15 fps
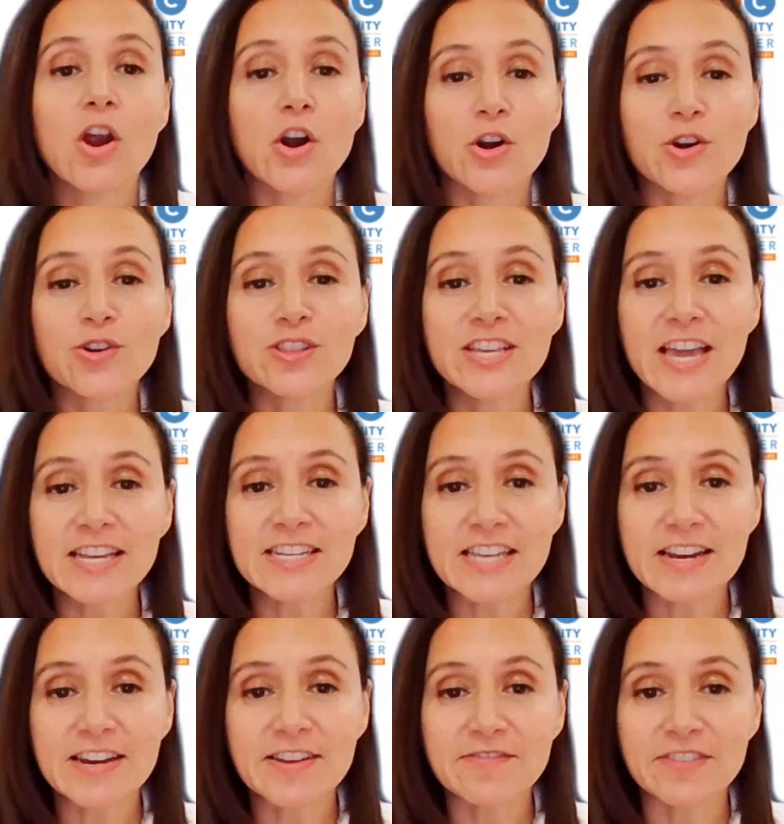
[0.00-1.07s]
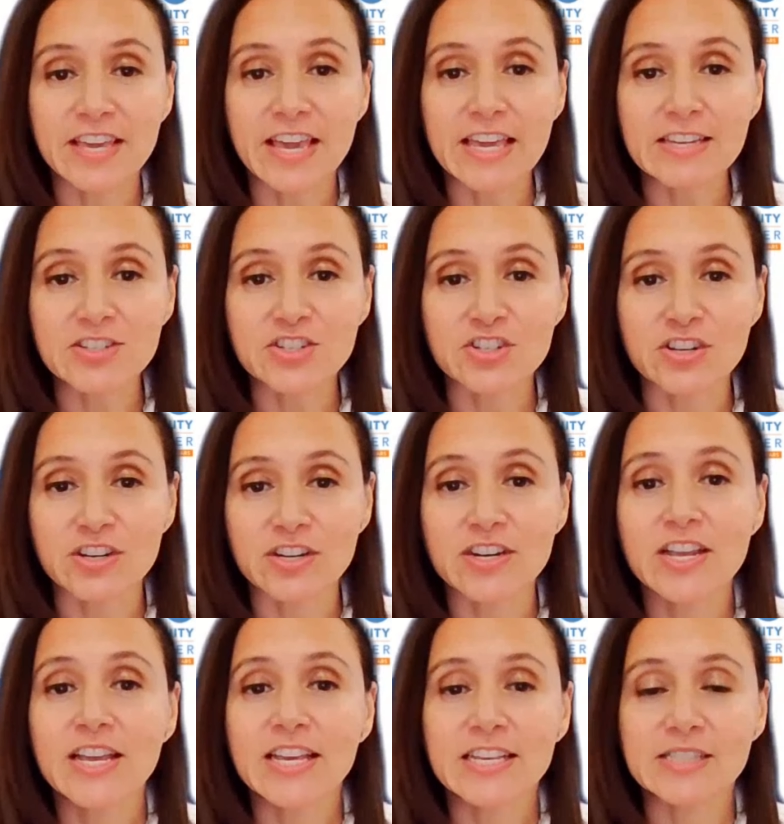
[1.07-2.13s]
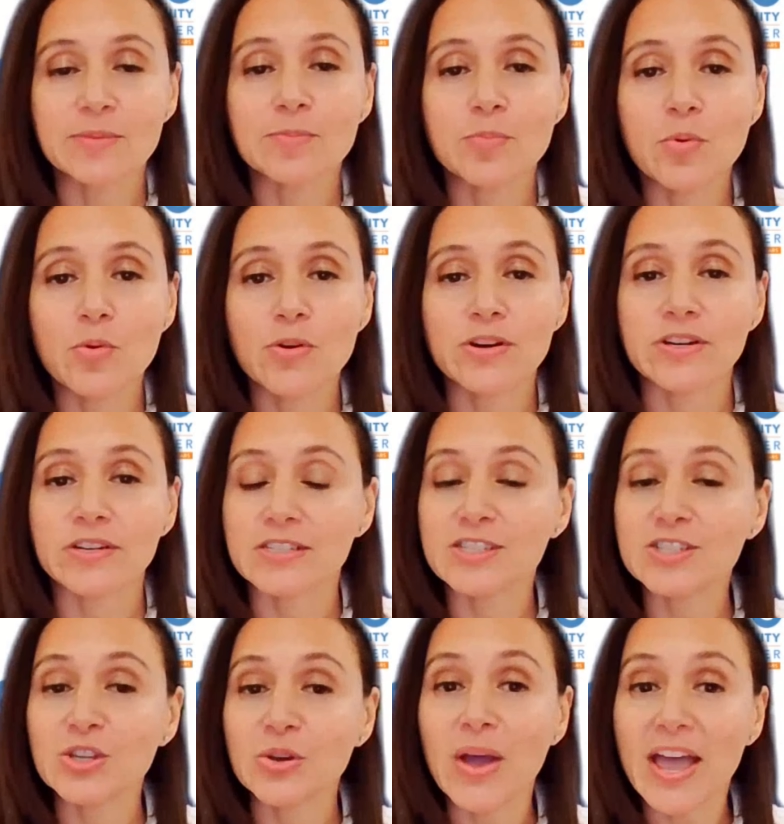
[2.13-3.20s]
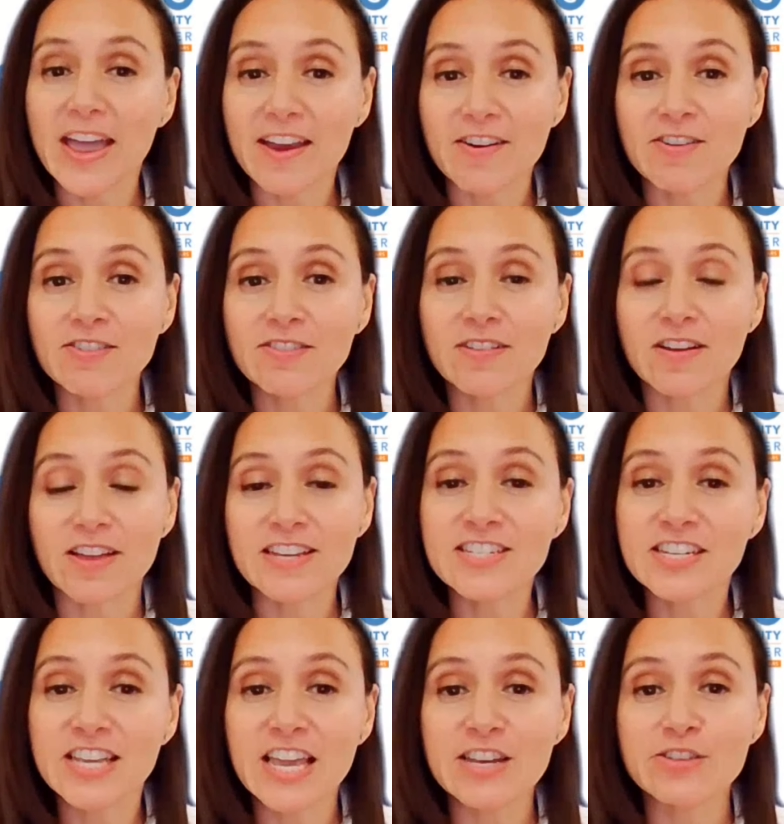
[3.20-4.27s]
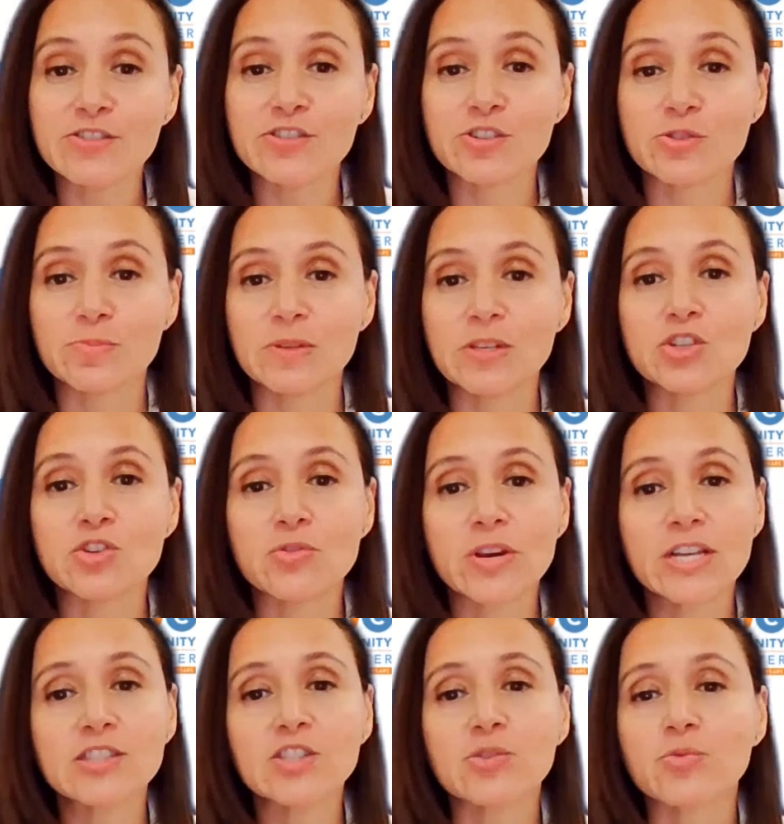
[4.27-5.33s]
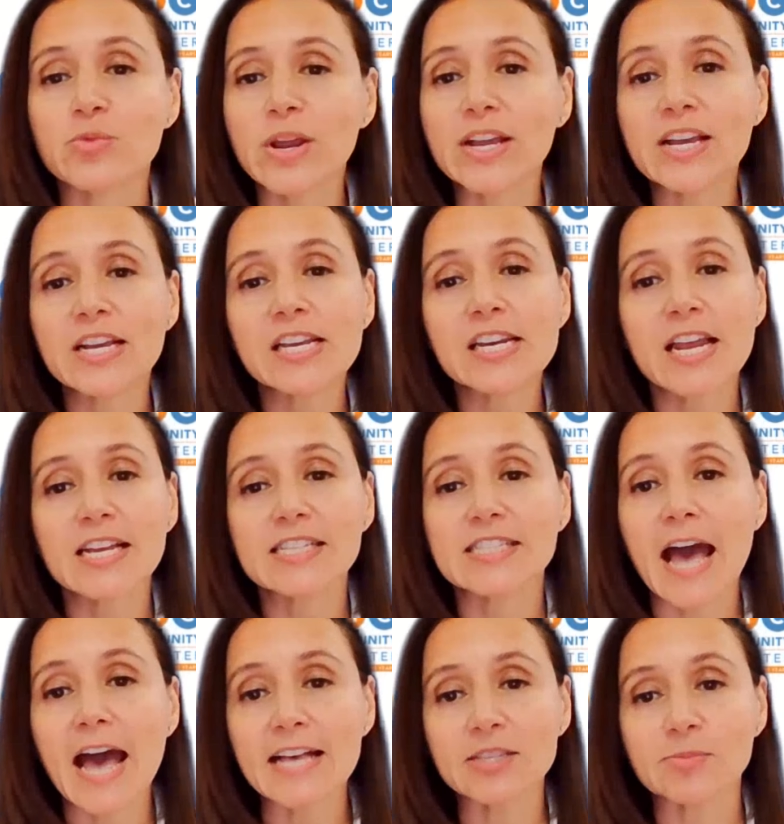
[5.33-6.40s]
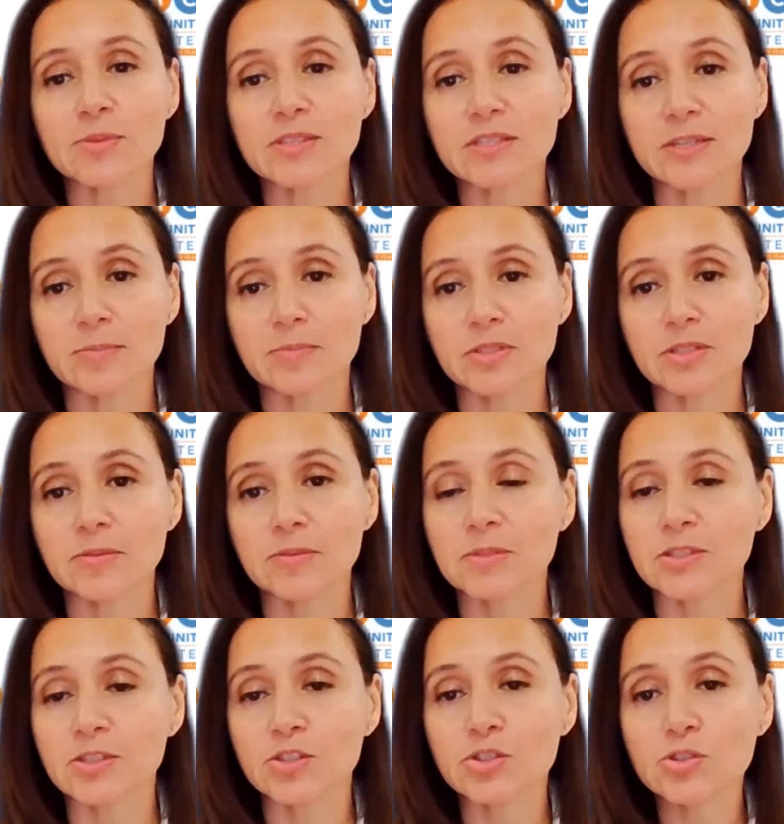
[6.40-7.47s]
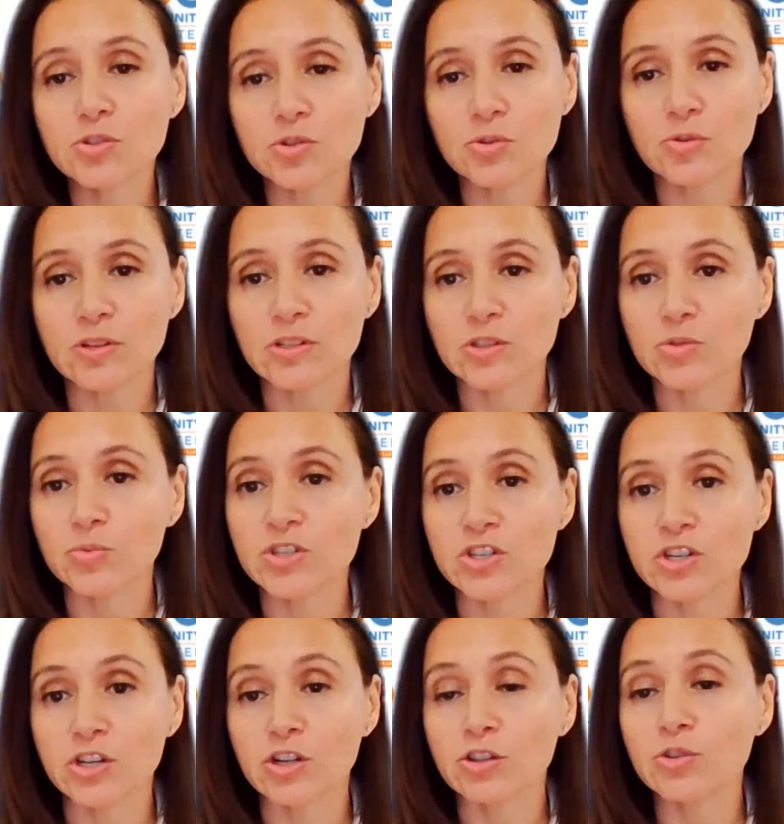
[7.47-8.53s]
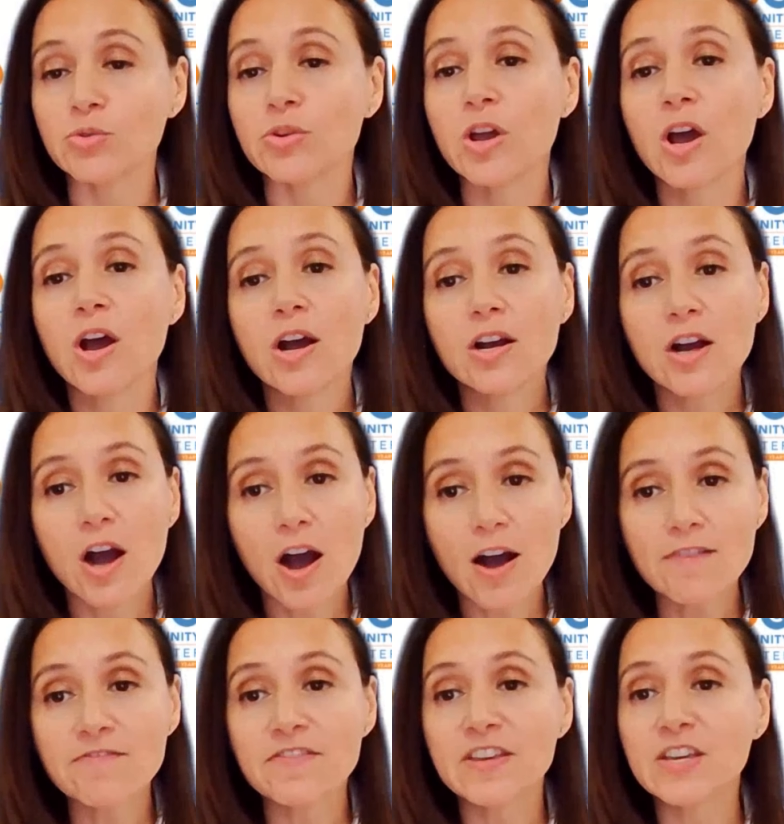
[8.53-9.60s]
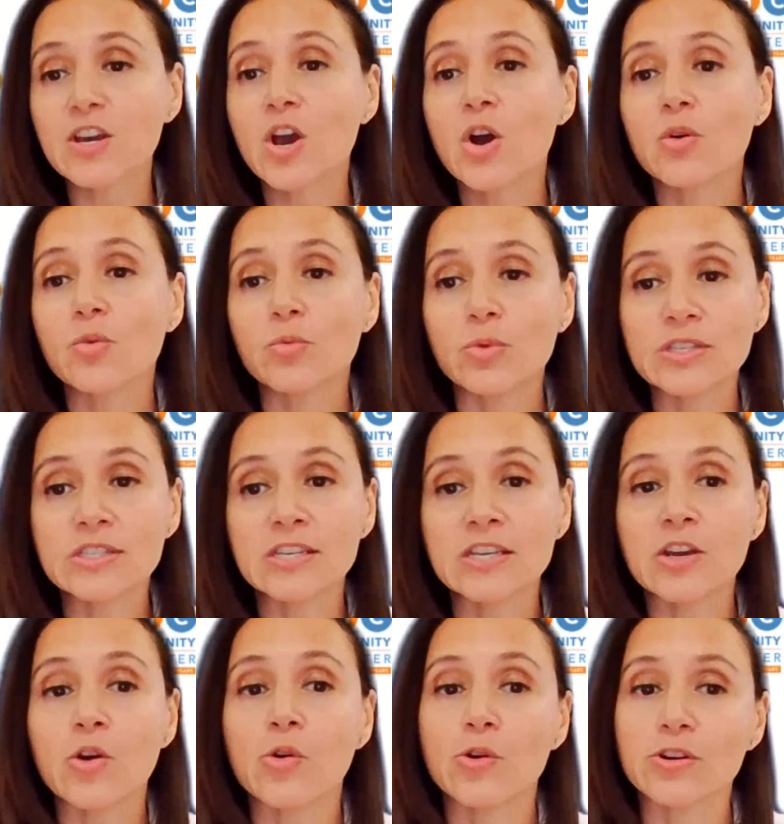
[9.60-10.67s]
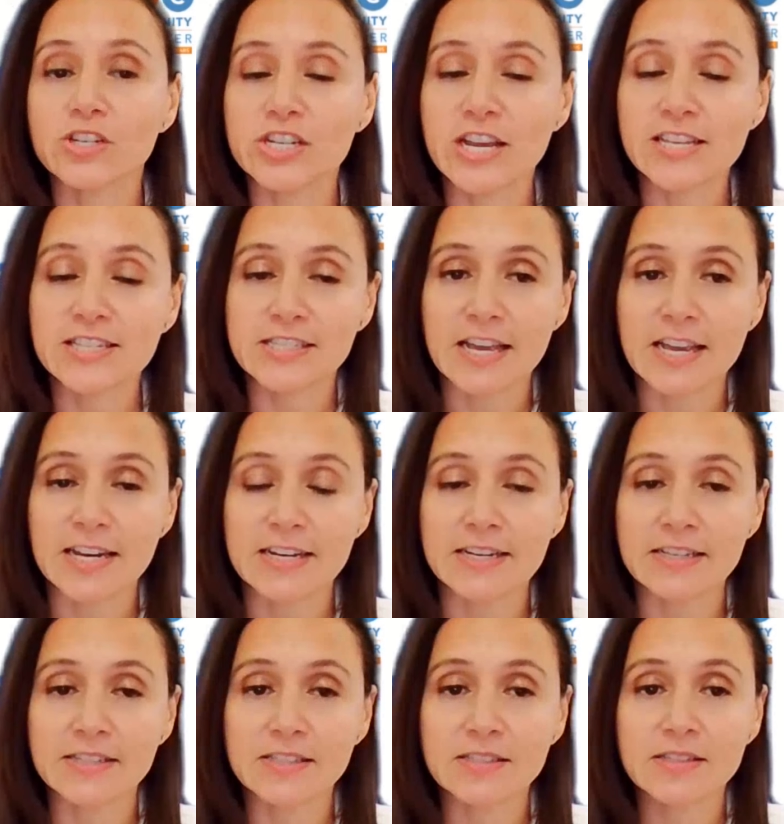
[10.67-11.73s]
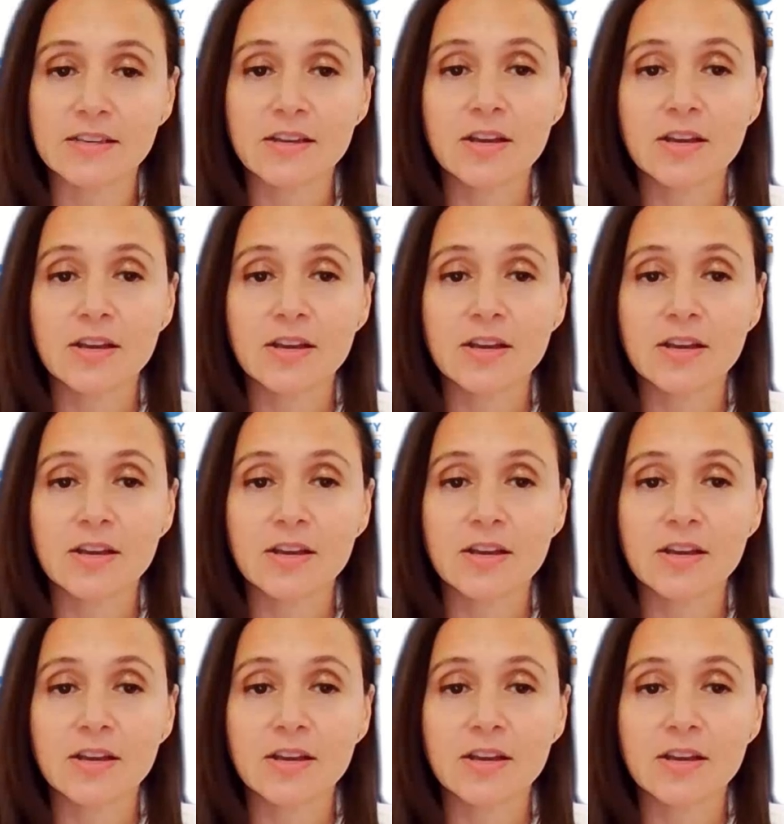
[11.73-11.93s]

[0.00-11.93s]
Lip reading: Early identification is important, so educators should be trained to recognize asthma symptoms in students, which include coughing, wheezing, or chest tightness.